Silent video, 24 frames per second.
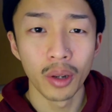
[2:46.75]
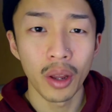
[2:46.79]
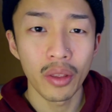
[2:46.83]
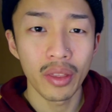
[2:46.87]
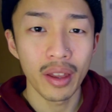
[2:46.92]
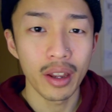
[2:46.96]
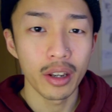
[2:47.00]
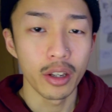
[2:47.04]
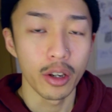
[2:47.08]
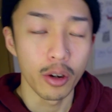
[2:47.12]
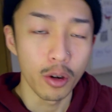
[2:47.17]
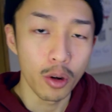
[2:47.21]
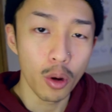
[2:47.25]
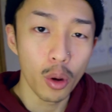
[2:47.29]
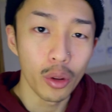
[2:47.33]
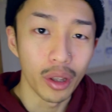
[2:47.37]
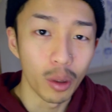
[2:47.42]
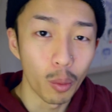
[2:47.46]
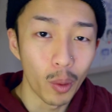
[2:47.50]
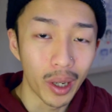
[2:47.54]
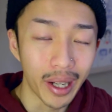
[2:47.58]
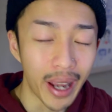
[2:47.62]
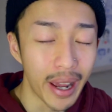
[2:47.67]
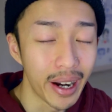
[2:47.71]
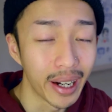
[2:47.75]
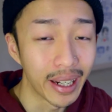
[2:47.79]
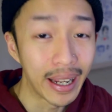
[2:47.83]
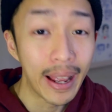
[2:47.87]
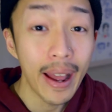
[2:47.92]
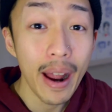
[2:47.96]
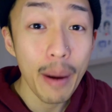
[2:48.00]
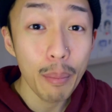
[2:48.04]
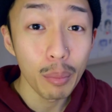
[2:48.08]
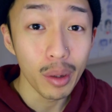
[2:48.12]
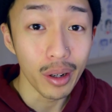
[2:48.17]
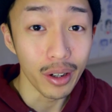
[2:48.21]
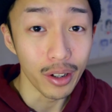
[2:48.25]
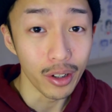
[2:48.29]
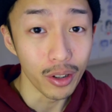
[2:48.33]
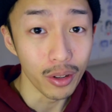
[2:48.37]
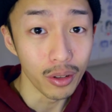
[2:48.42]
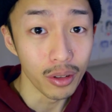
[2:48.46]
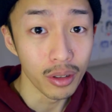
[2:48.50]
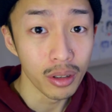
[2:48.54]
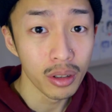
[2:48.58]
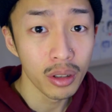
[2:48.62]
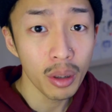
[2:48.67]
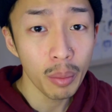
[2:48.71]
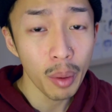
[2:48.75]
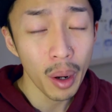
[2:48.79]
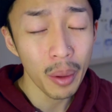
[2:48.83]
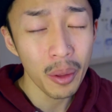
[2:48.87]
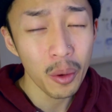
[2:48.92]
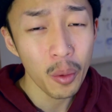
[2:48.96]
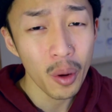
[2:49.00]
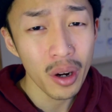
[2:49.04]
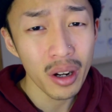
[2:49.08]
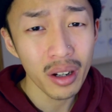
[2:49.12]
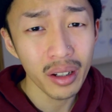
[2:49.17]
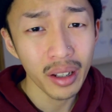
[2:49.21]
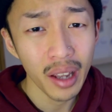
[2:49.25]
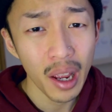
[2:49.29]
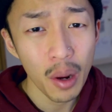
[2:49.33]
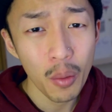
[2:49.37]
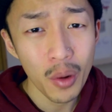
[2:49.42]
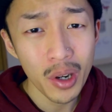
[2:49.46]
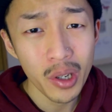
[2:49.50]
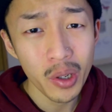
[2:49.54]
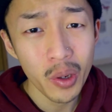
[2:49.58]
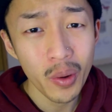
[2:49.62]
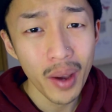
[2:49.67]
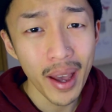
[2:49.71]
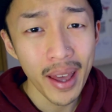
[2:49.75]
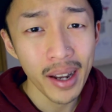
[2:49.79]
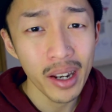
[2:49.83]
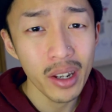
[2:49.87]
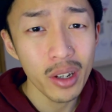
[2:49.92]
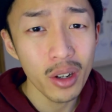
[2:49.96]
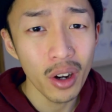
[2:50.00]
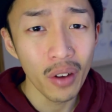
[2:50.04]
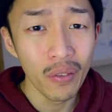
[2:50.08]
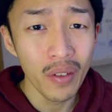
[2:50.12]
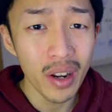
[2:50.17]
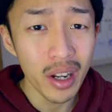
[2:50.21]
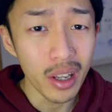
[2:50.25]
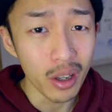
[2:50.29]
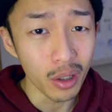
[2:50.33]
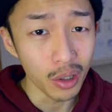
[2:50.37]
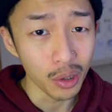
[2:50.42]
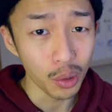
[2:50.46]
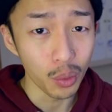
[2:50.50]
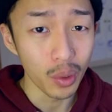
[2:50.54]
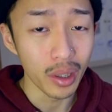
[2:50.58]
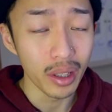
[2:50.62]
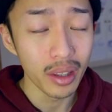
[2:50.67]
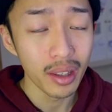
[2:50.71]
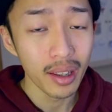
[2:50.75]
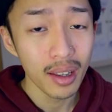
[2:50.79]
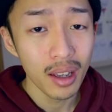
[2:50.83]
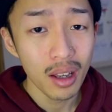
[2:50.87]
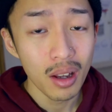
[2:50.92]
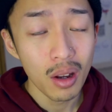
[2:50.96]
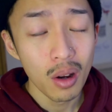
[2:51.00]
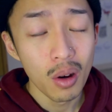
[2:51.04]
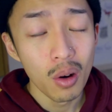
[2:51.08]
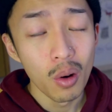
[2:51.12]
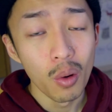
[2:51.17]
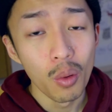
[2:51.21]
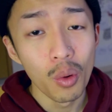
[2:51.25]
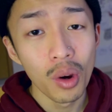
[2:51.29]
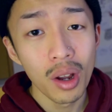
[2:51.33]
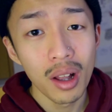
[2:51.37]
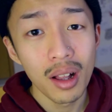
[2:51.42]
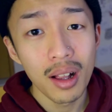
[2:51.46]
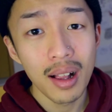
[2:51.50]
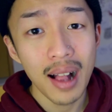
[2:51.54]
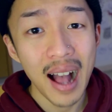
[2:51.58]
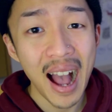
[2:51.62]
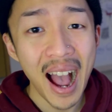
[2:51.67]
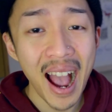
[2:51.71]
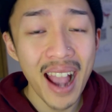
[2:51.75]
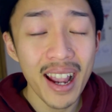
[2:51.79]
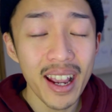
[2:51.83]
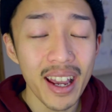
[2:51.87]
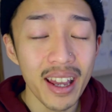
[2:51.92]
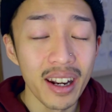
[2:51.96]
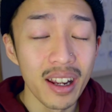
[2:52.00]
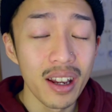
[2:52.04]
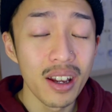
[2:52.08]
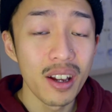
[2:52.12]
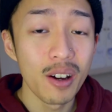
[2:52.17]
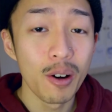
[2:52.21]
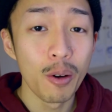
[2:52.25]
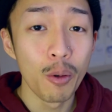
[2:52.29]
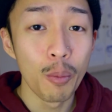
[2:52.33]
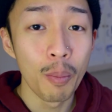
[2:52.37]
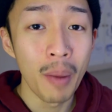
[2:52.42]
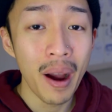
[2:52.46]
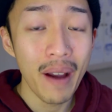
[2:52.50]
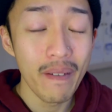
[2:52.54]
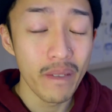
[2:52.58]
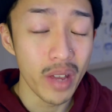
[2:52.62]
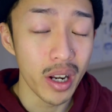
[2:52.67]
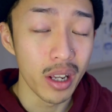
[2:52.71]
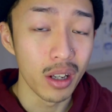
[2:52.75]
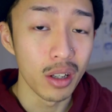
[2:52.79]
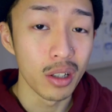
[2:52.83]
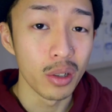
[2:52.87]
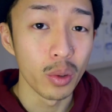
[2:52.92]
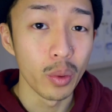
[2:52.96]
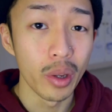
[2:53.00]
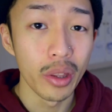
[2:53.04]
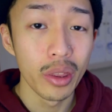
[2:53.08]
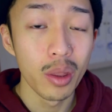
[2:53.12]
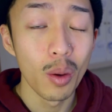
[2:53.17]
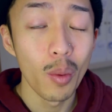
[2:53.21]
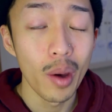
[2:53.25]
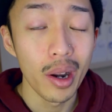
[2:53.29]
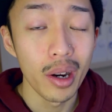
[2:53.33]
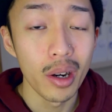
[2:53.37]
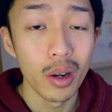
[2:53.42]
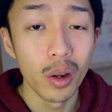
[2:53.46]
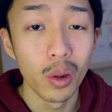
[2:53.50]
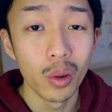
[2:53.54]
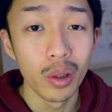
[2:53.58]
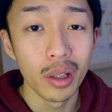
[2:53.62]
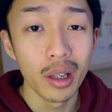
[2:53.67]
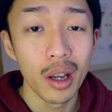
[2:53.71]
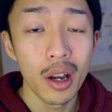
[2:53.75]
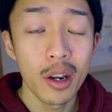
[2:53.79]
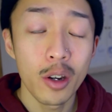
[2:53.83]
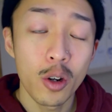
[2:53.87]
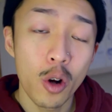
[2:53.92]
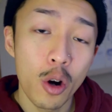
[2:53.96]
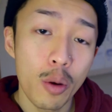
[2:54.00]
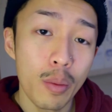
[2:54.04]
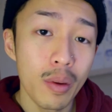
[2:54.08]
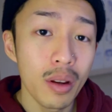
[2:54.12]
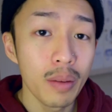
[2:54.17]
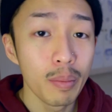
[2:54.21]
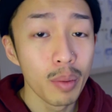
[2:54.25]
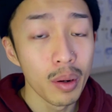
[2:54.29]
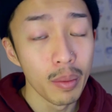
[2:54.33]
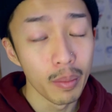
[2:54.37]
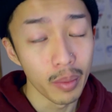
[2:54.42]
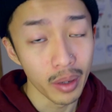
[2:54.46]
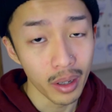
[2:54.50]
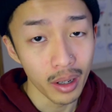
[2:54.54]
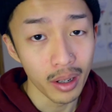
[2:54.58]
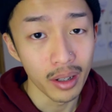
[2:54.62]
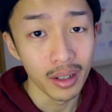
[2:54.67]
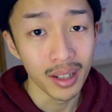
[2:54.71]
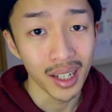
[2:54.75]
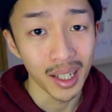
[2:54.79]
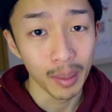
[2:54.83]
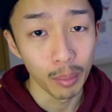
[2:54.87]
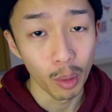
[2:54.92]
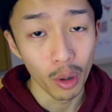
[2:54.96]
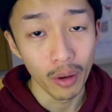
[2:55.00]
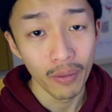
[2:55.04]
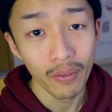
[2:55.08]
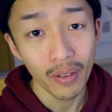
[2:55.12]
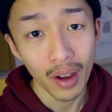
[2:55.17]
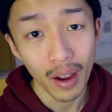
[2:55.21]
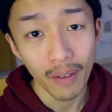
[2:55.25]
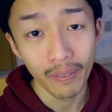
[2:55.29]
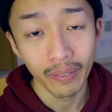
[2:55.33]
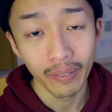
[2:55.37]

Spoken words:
now that you know what kind of camera you use, you're probably wondering, hey, what do you edit your videos with? Well, I edit my videos with the one and only Adobe Premiere 6.5,